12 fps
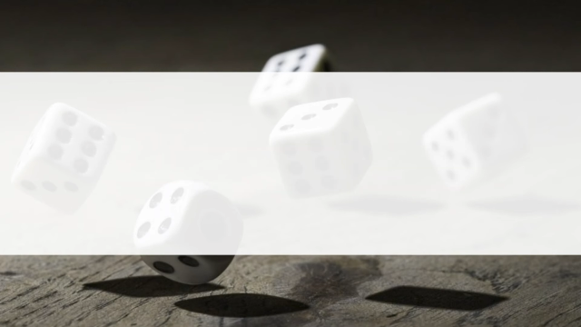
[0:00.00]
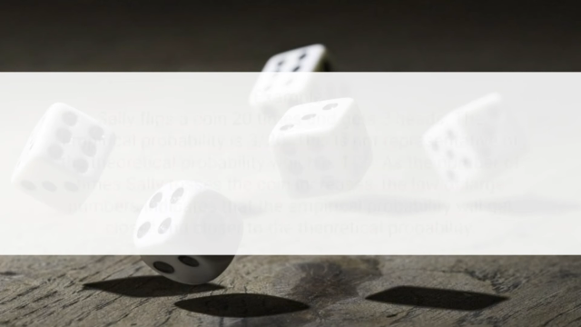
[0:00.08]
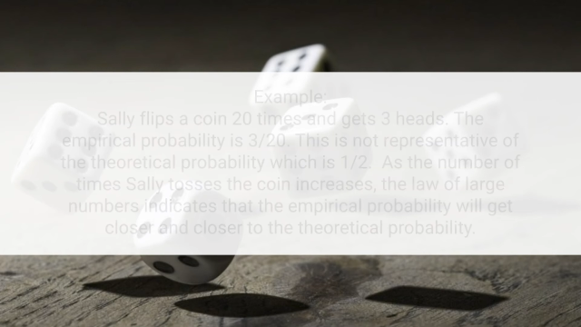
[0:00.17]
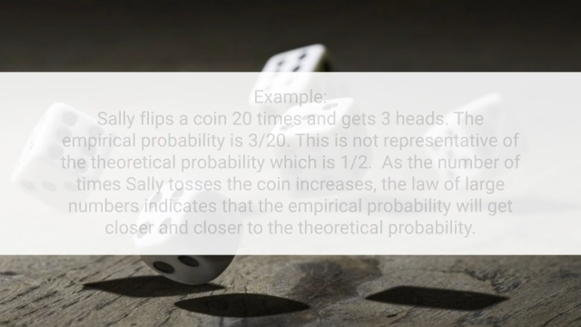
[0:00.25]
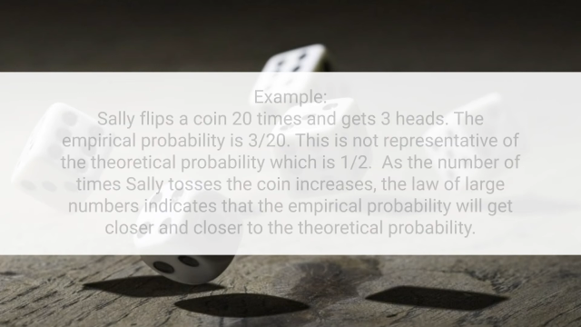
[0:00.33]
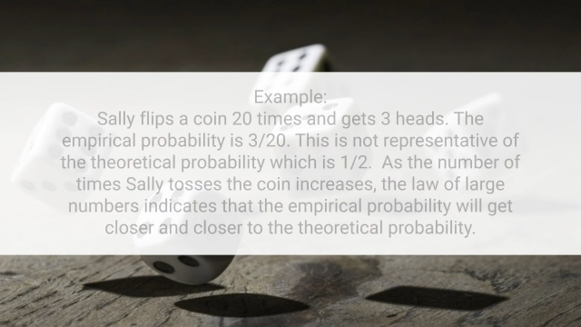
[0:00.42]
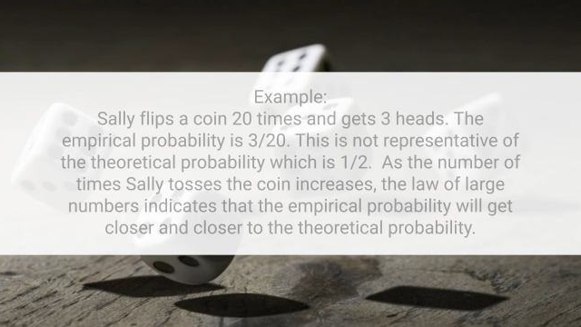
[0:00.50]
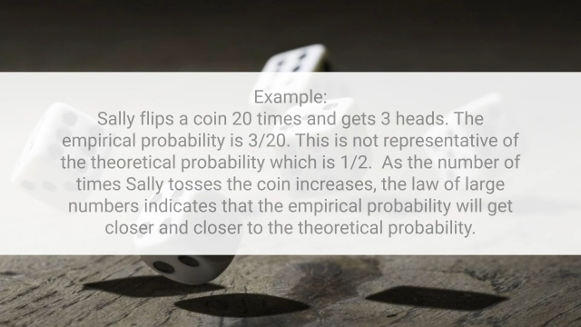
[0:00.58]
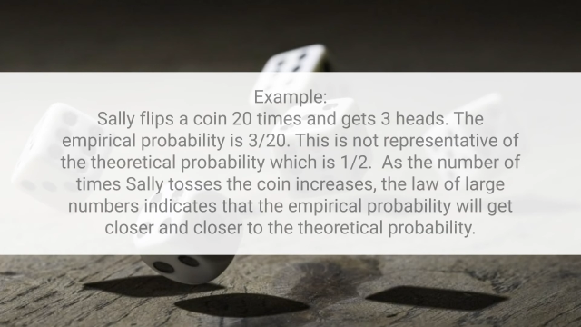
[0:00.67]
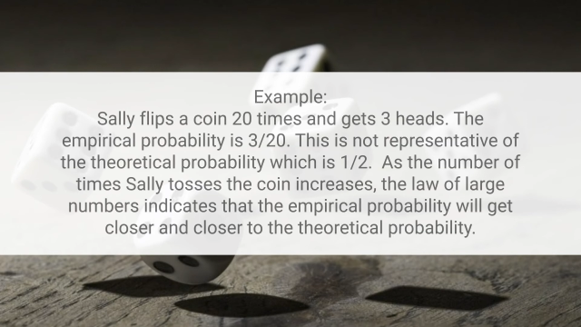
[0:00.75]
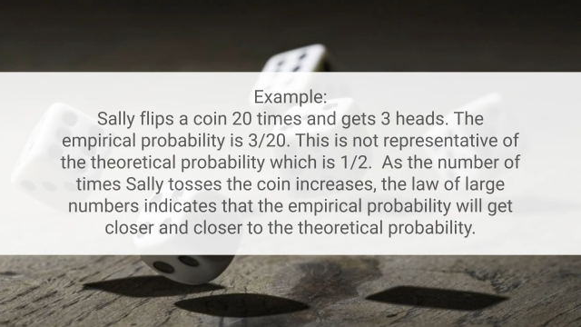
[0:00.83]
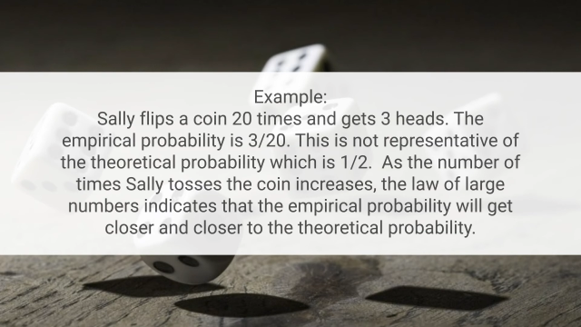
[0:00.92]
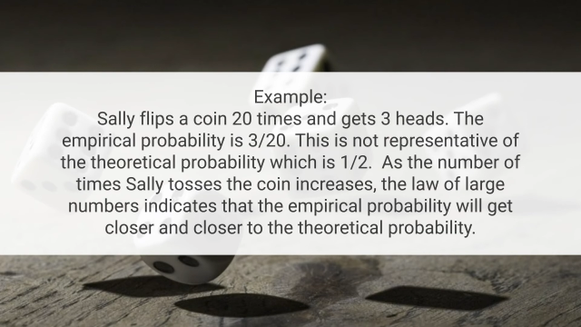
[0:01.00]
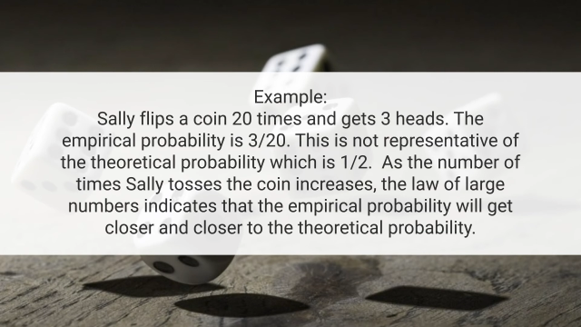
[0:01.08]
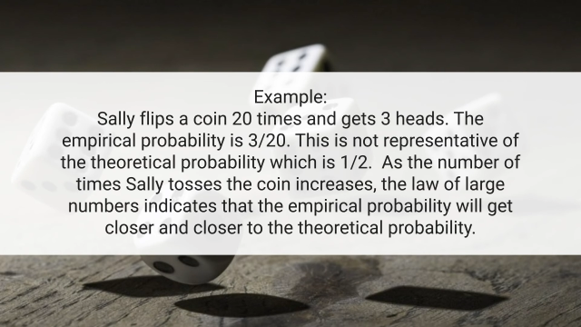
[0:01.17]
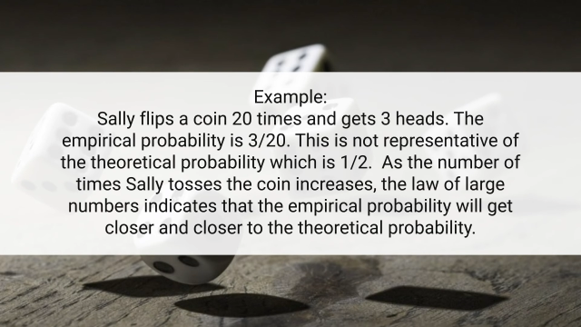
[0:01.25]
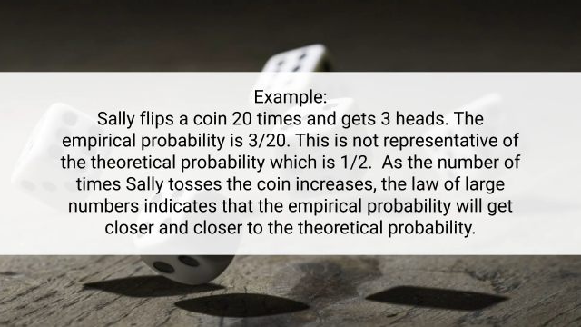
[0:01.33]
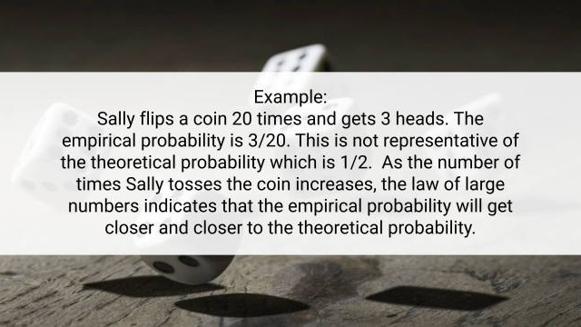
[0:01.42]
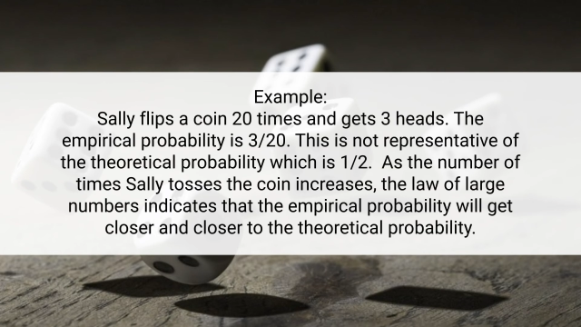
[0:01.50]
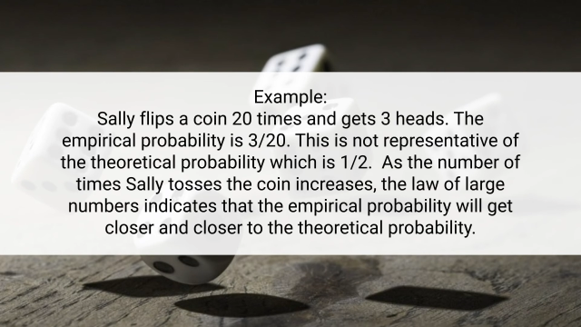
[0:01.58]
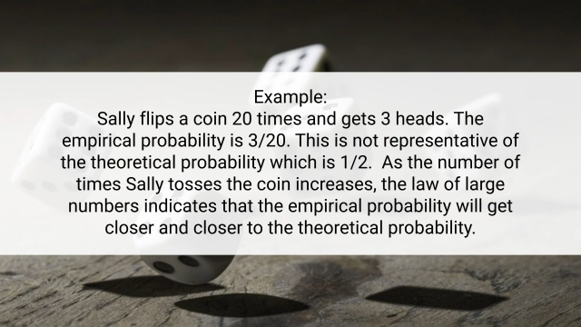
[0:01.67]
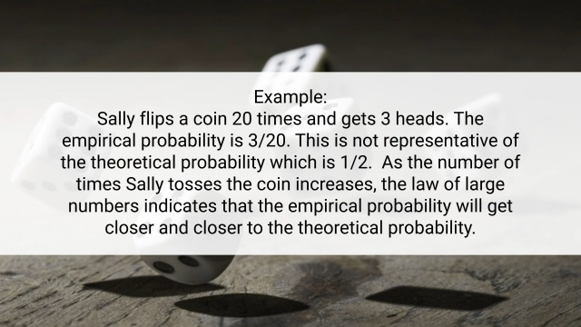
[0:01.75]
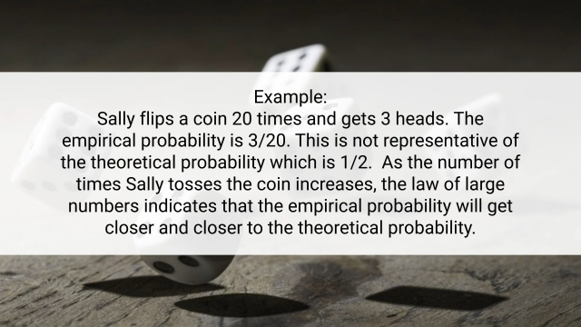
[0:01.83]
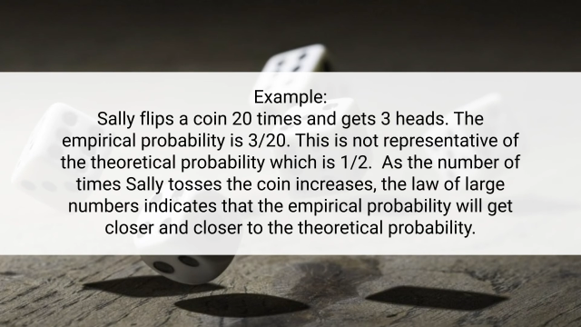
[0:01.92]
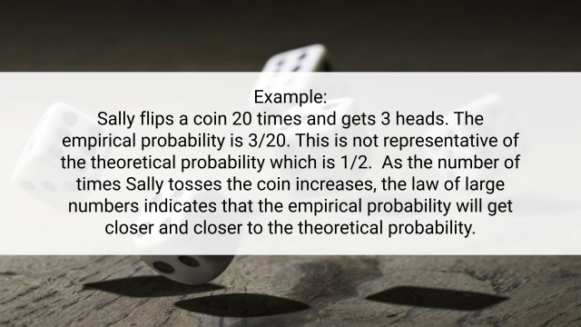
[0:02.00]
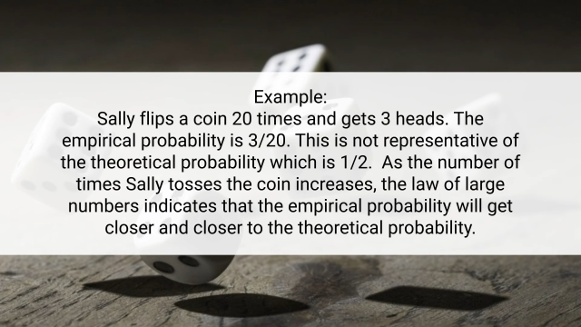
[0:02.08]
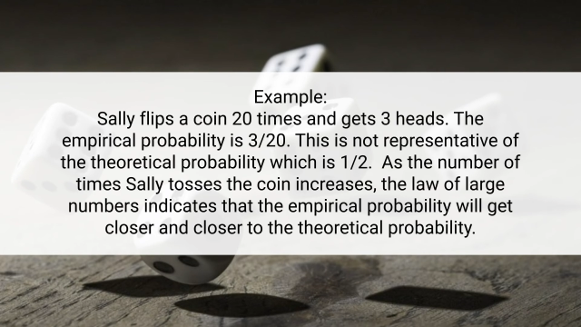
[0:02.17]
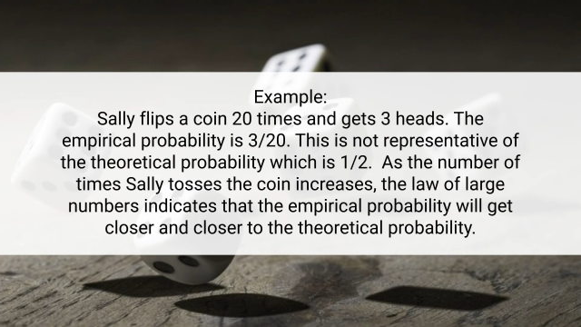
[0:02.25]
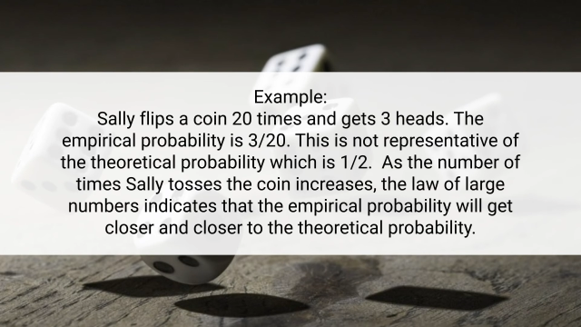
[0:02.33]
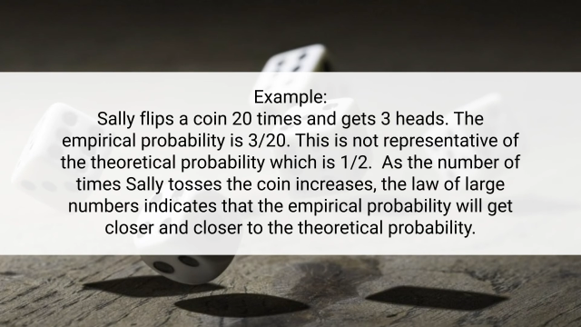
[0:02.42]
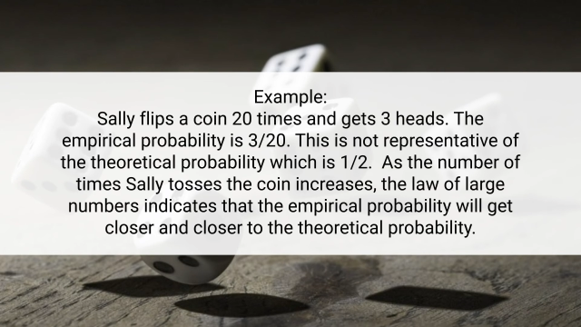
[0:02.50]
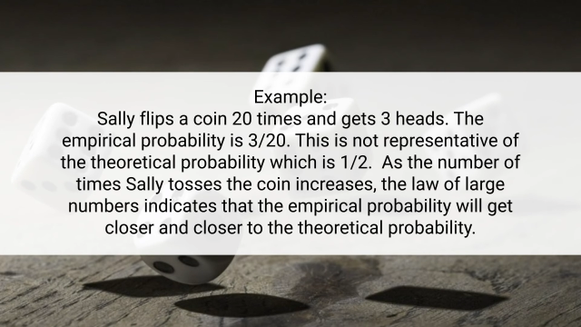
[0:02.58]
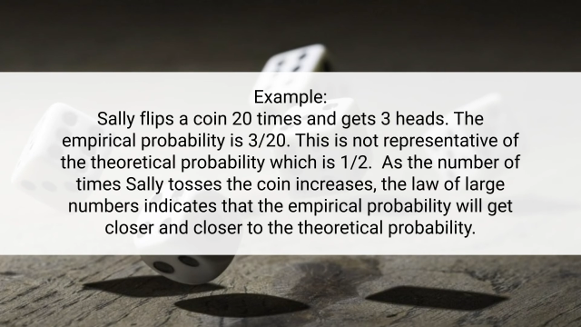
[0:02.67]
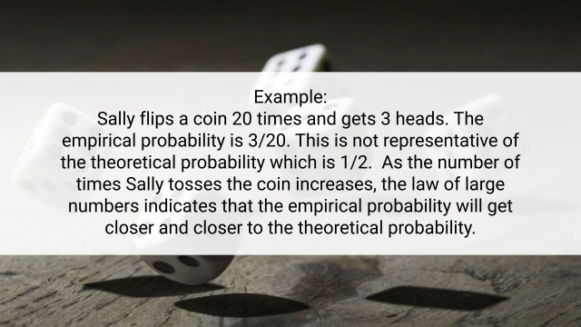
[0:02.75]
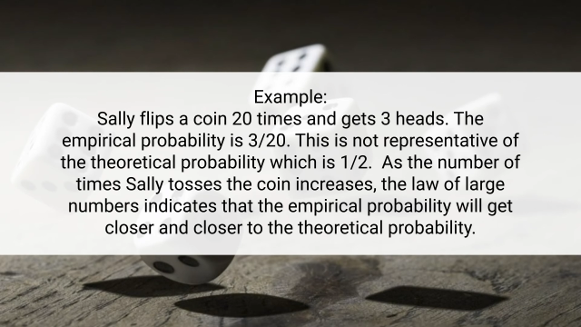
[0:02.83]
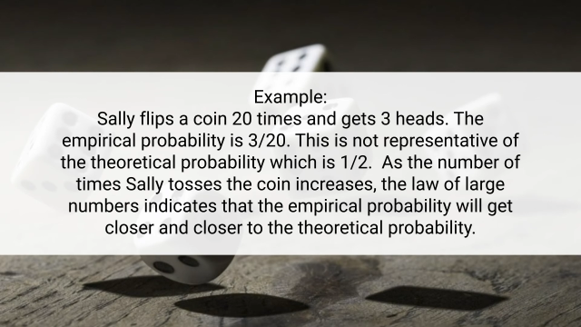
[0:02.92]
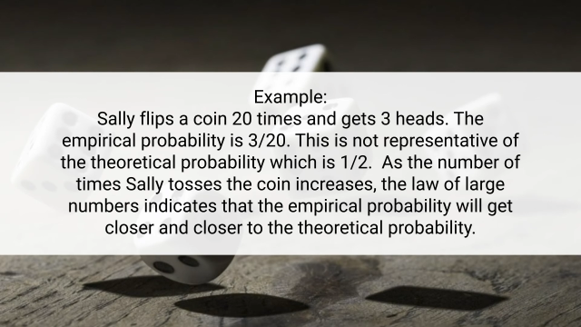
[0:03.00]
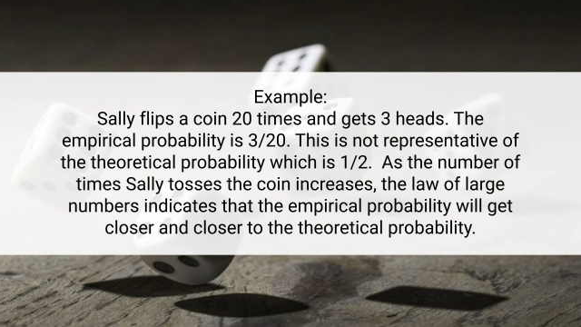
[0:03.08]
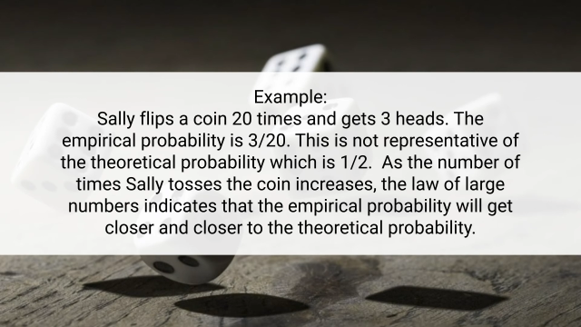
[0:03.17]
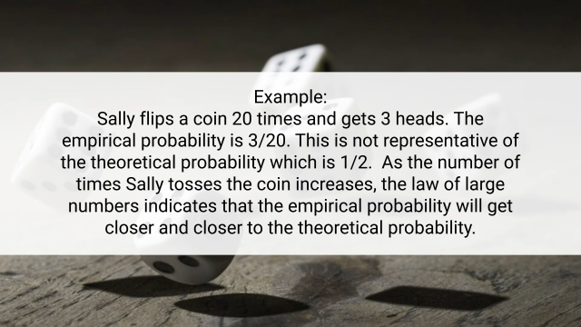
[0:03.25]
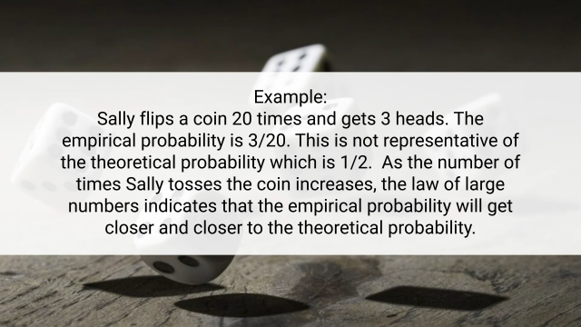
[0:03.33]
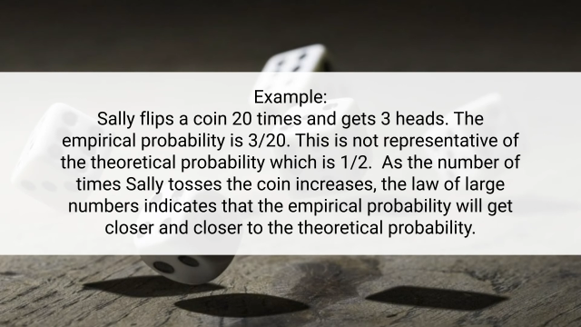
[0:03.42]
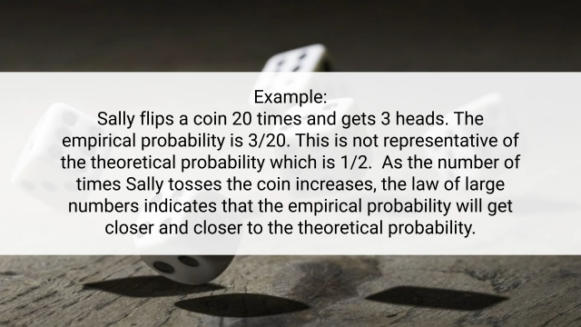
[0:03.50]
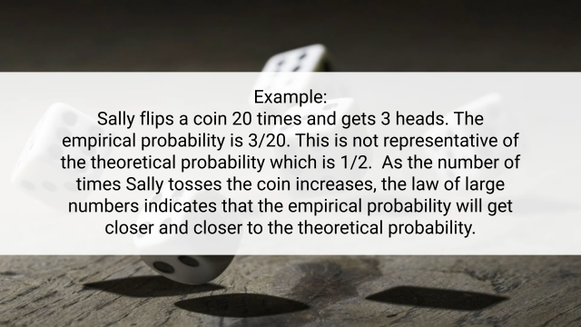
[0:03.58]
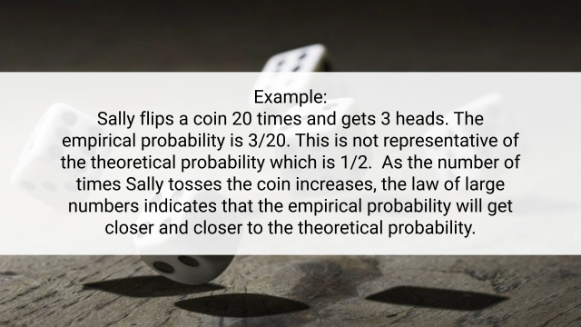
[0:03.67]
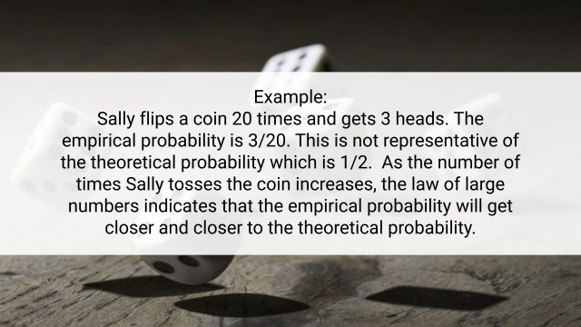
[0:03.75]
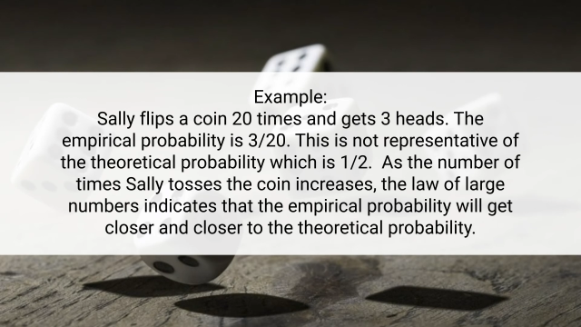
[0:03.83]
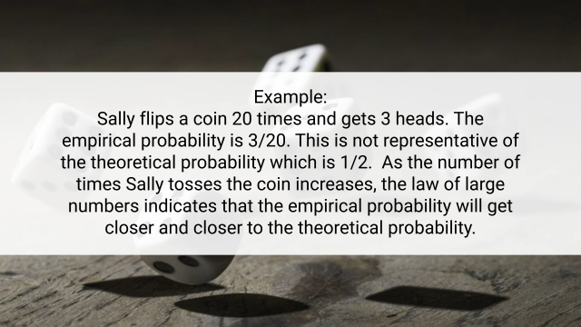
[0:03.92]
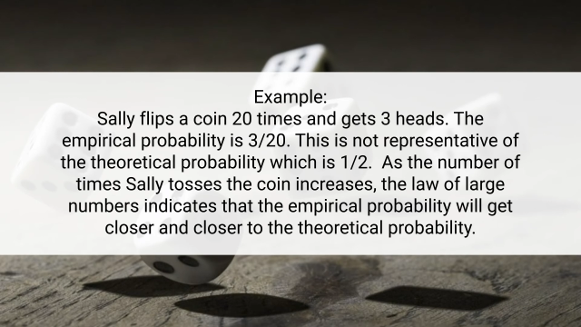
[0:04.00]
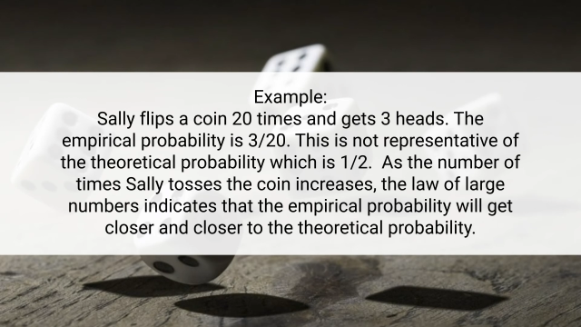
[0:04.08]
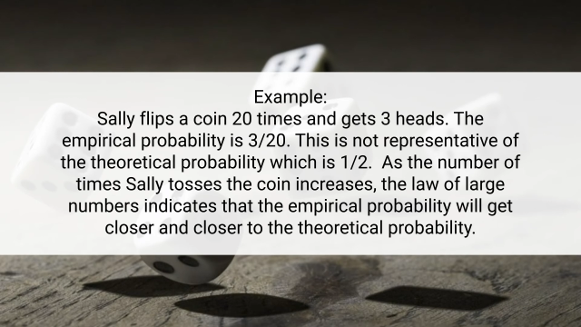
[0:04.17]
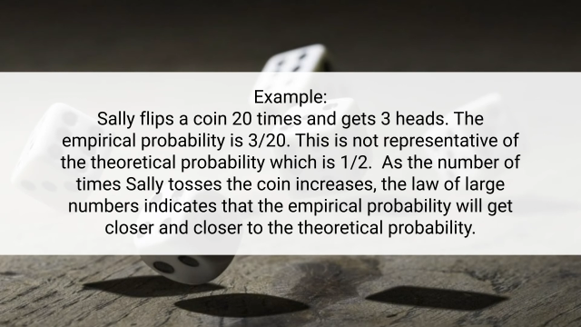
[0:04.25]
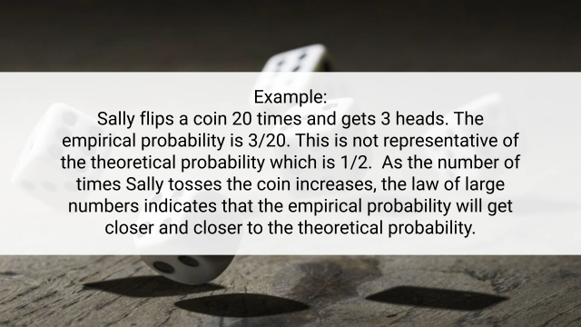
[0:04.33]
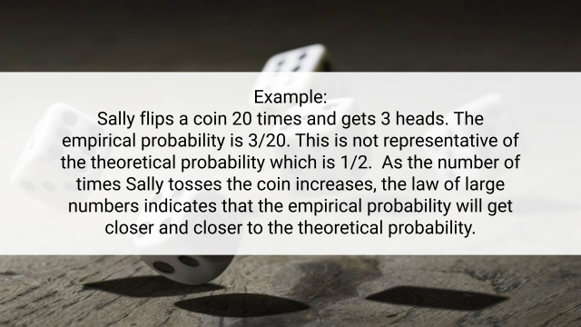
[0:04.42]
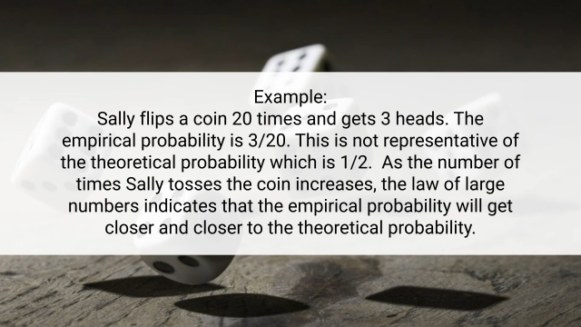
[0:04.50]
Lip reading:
No face is visible, so there are no lips to read.